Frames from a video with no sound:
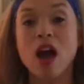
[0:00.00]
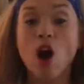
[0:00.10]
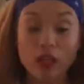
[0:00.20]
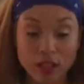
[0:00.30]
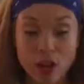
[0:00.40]

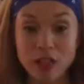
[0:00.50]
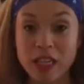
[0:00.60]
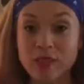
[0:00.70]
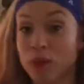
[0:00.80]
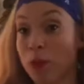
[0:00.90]

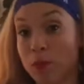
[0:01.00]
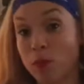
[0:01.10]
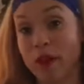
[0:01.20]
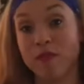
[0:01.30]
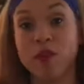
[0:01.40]
alternatives for people
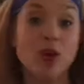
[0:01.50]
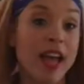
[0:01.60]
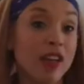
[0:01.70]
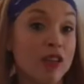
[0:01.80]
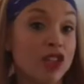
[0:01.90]
who have food
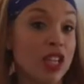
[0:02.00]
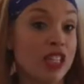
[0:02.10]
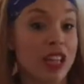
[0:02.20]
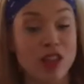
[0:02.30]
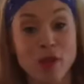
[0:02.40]

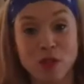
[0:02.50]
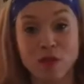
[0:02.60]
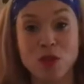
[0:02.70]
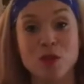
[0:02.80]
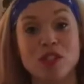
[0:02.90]
allergies and those of
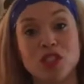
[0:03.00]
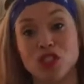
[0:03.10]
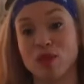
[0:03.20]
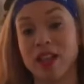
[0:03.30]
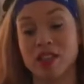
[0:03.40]
you who are
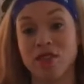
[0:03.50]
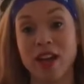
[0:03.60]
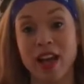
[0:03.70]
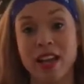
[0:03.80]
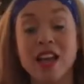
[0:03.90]
just trying to
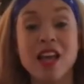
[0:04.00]
find